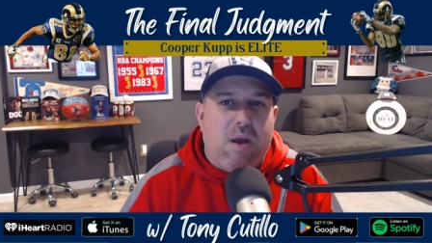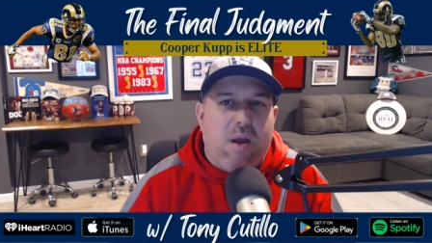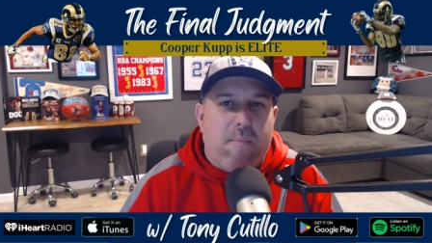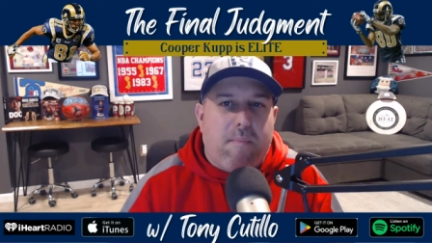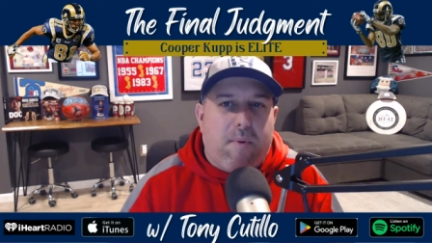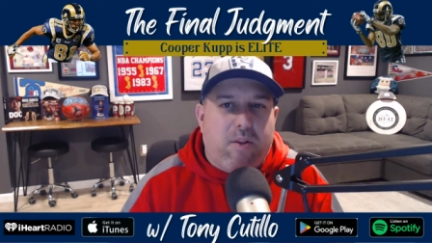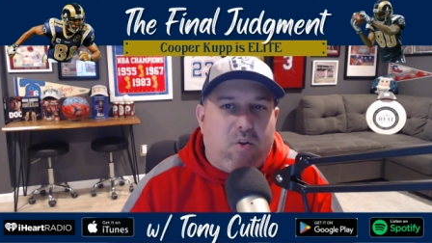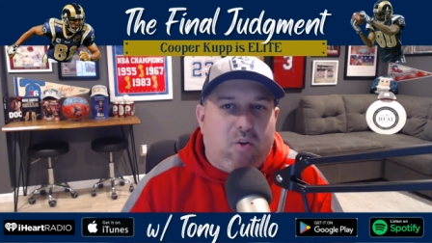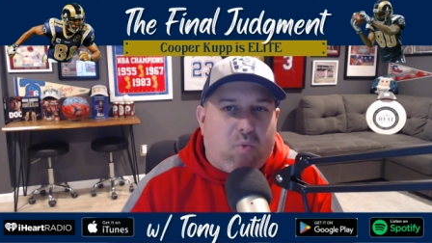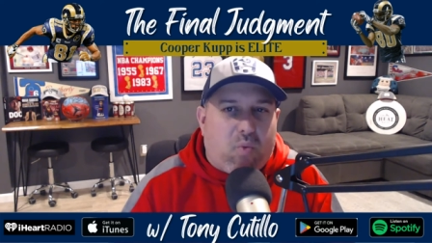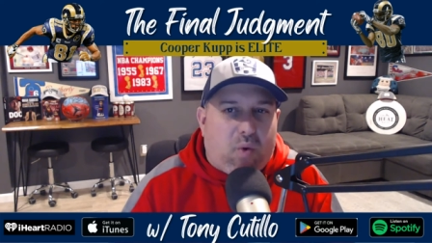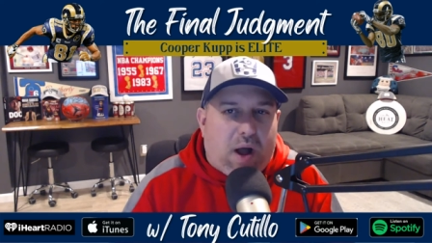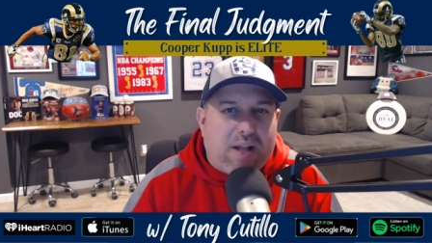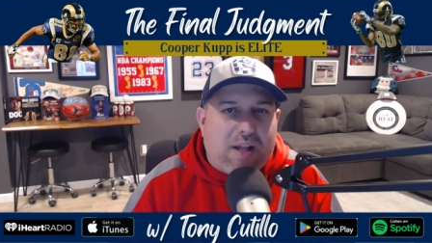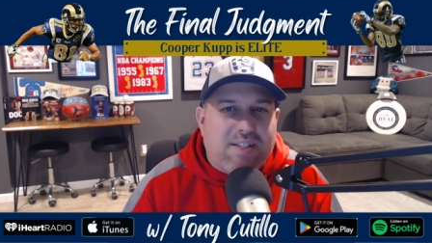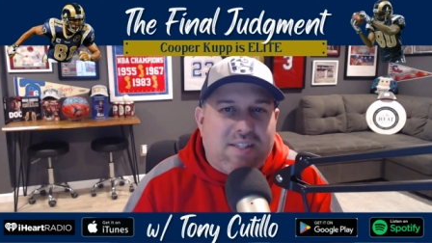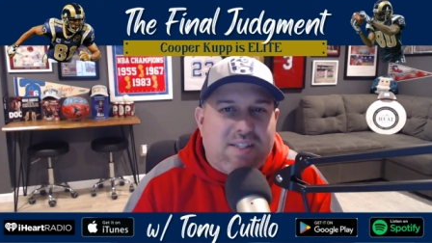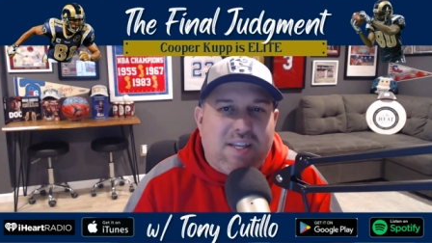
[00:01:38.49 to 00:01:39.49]
But to
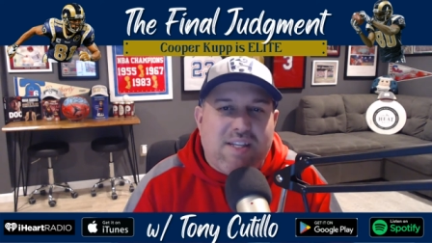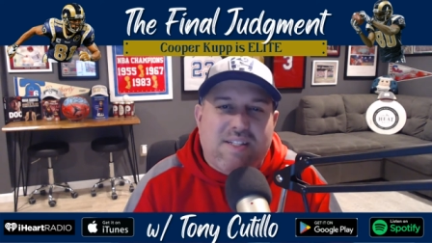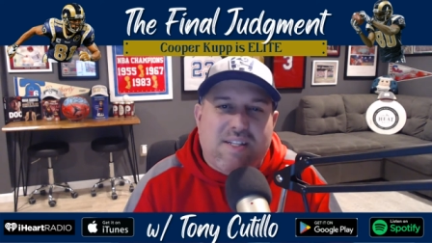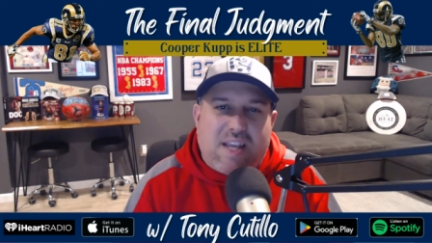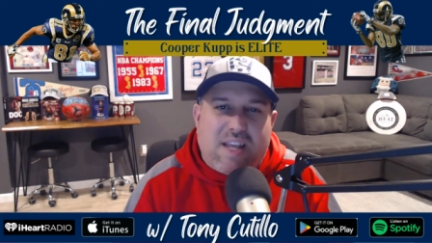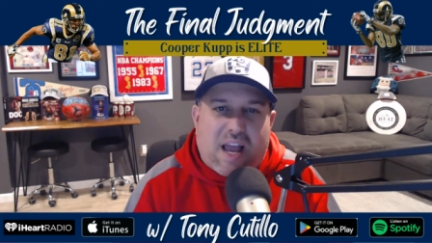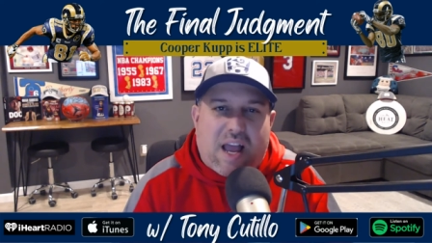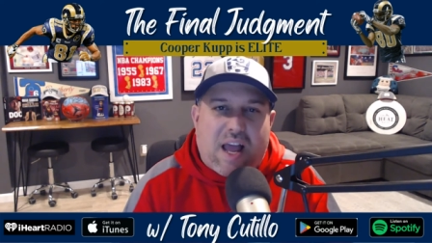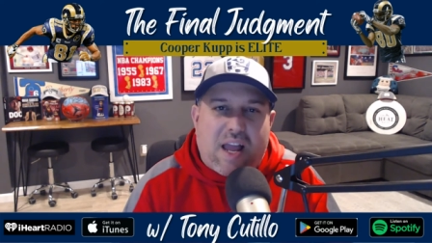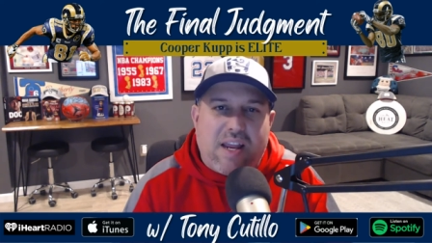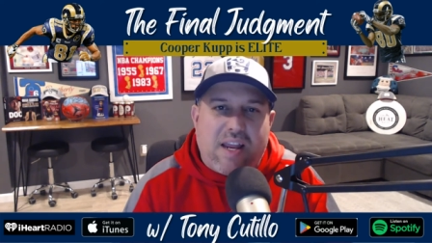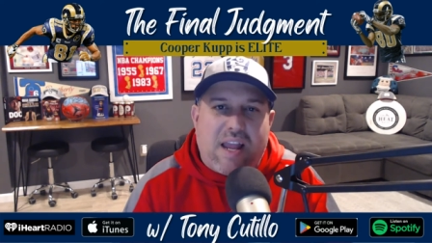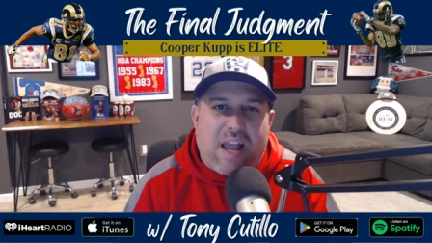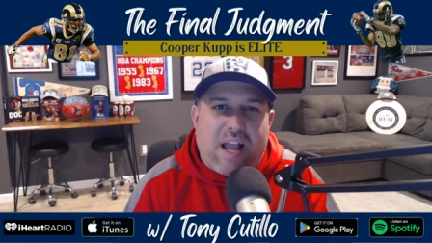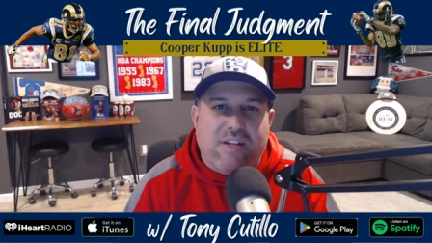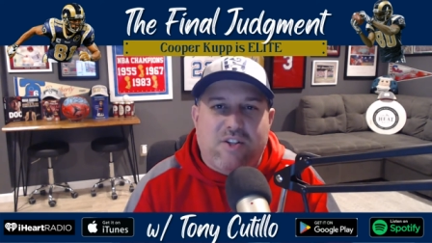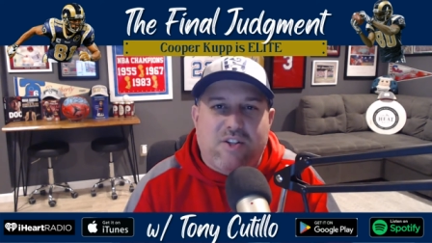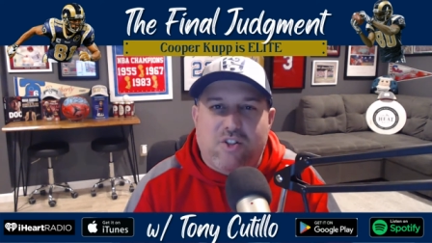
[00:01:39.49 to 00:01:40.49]
watch this guy
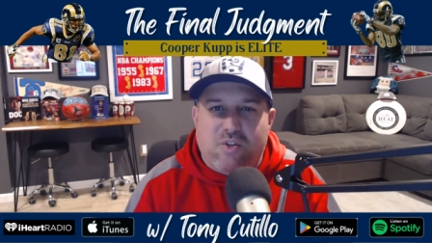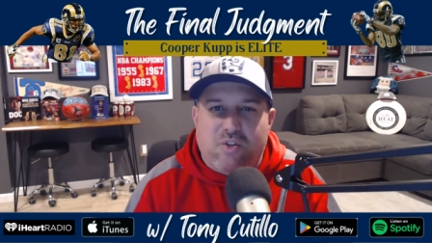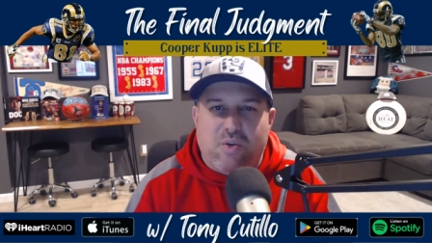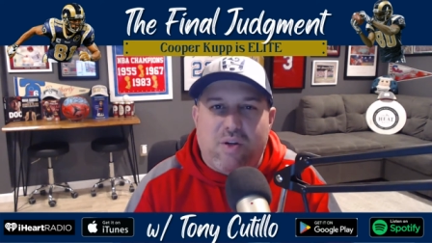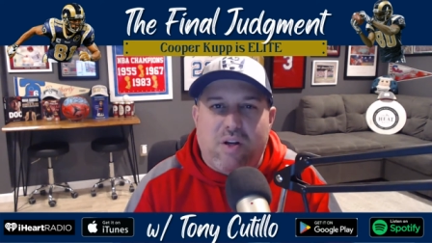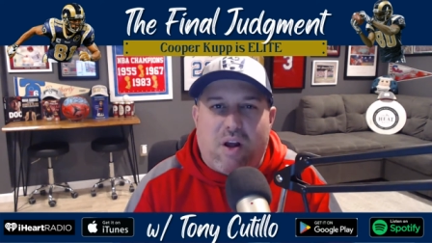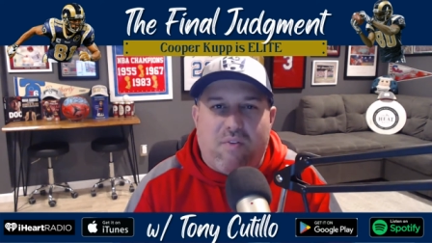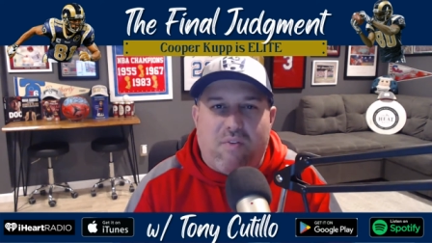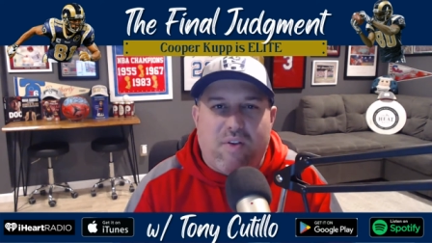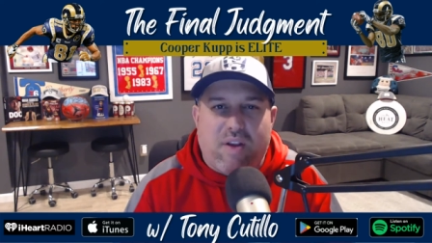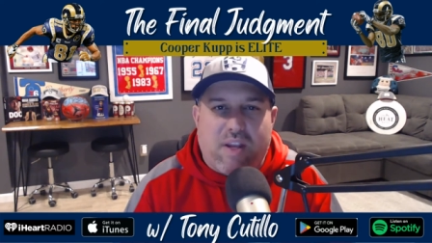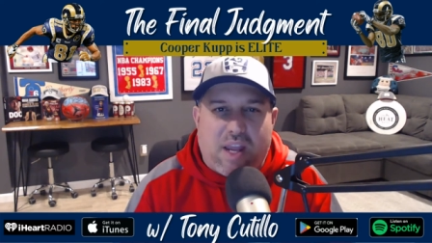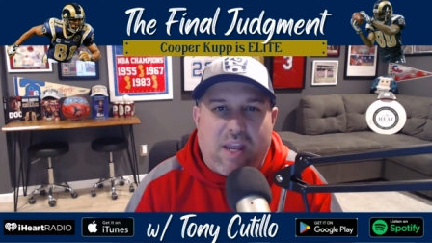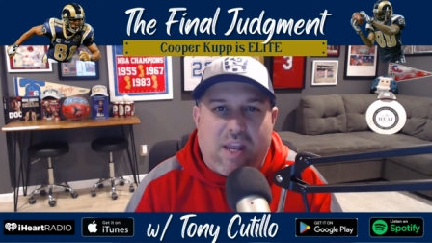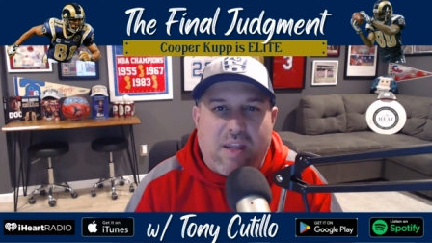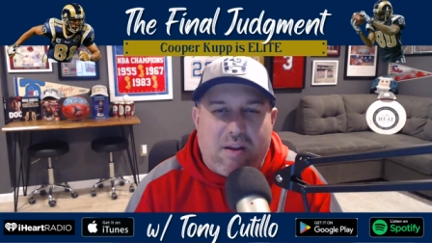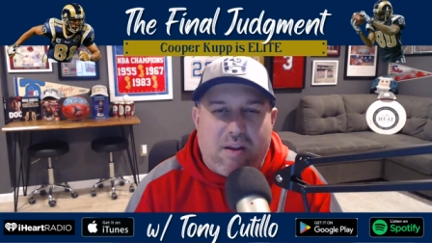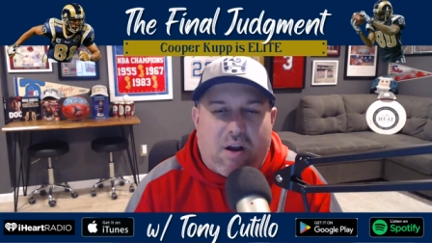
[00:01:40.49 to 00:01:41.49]
as a student of a
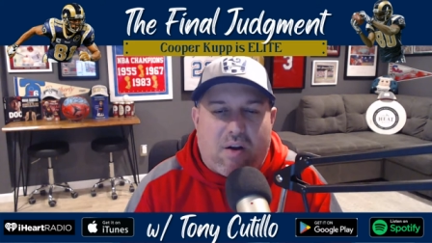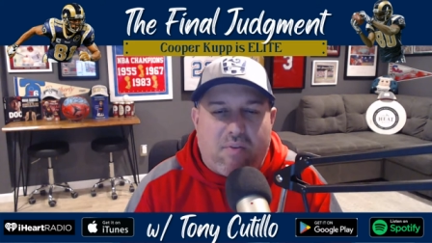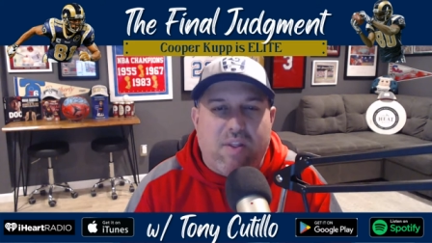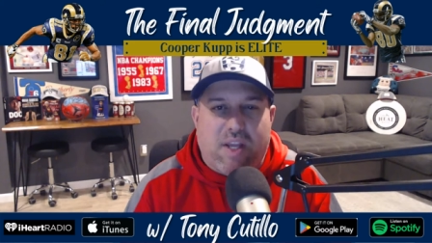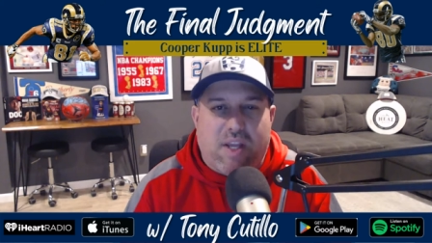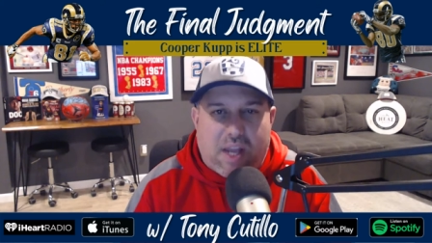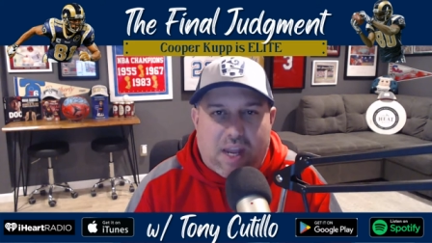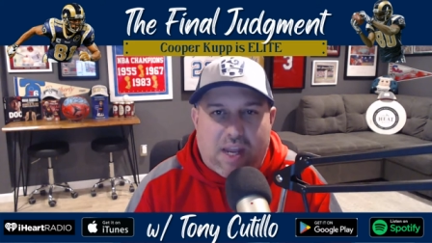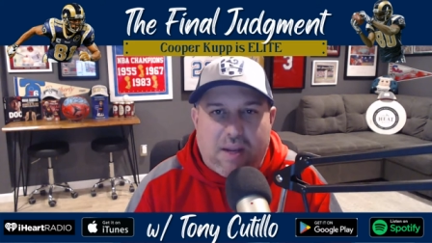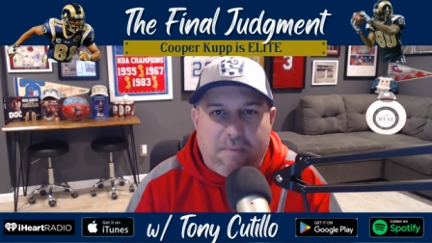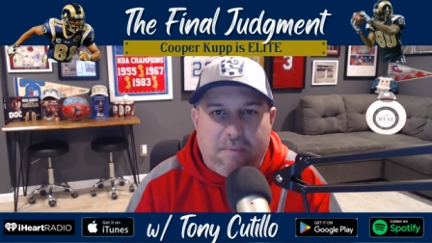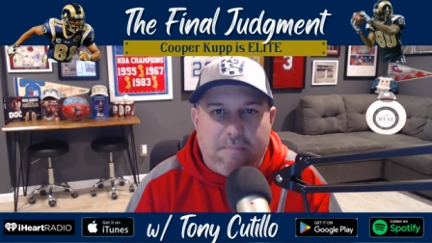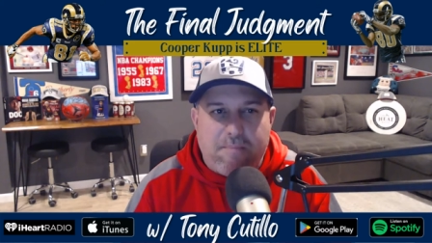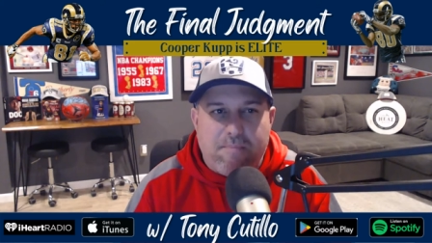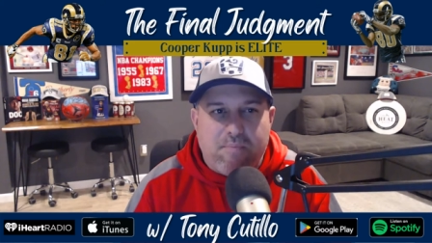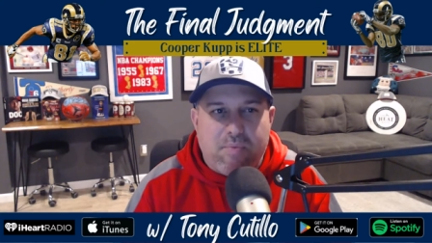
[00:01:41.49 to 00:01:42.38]
game of the game,